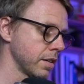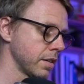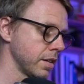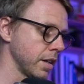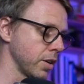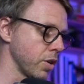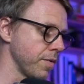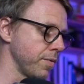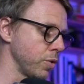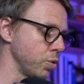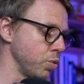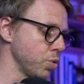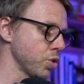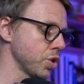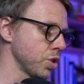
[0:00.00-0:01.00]
the
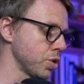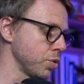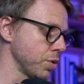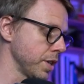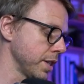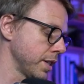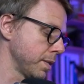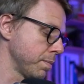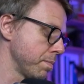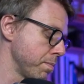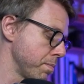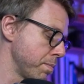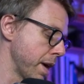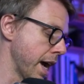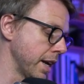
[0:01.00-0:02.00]
convolution to this
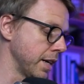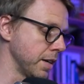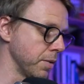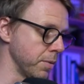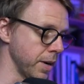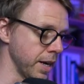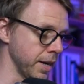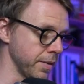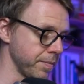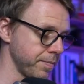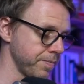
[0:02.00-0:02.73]
padded array,